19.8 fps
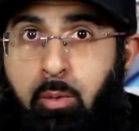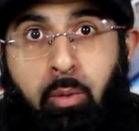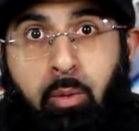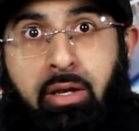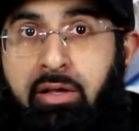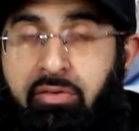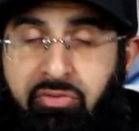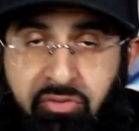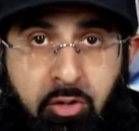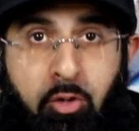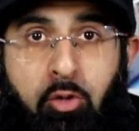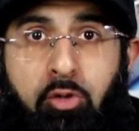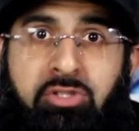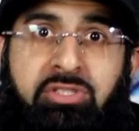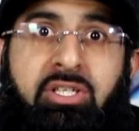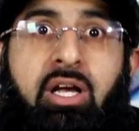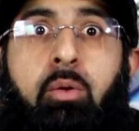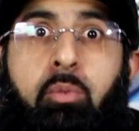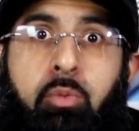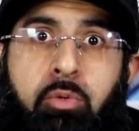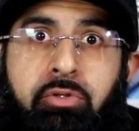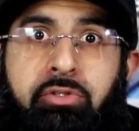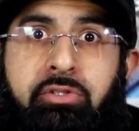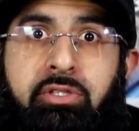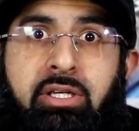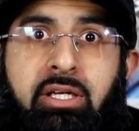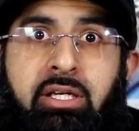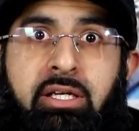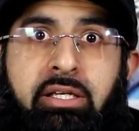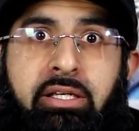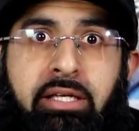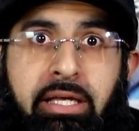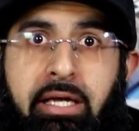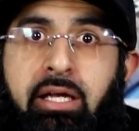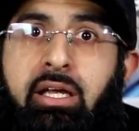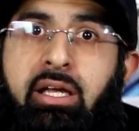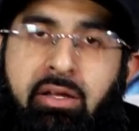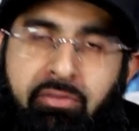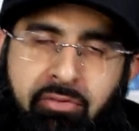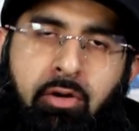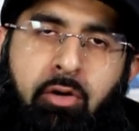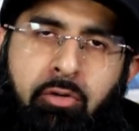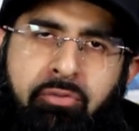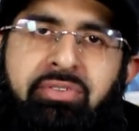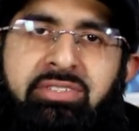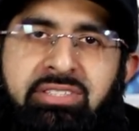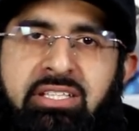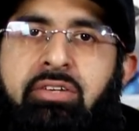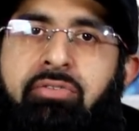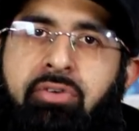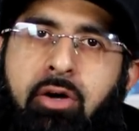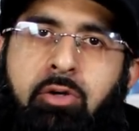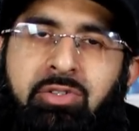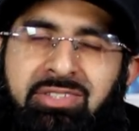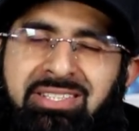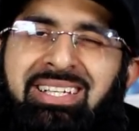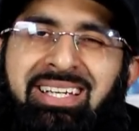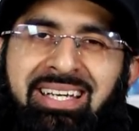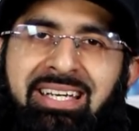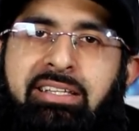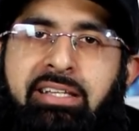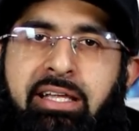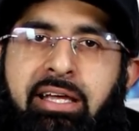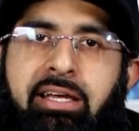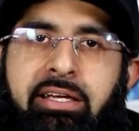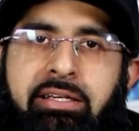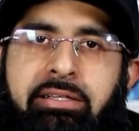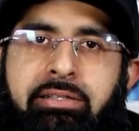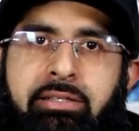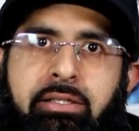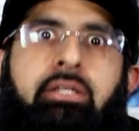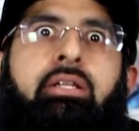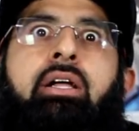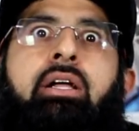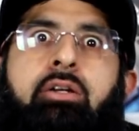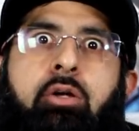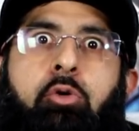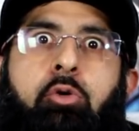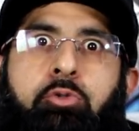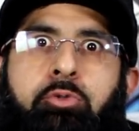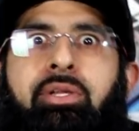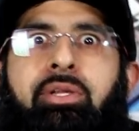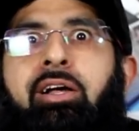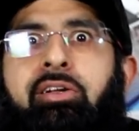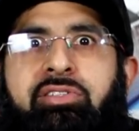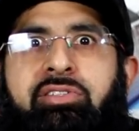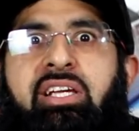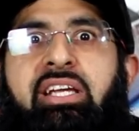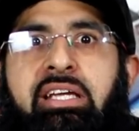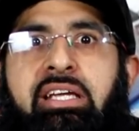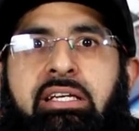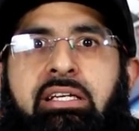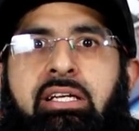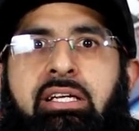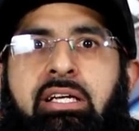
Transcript: Well of course I would. Yeah, but obviously if I was sick in the head it goes without saying.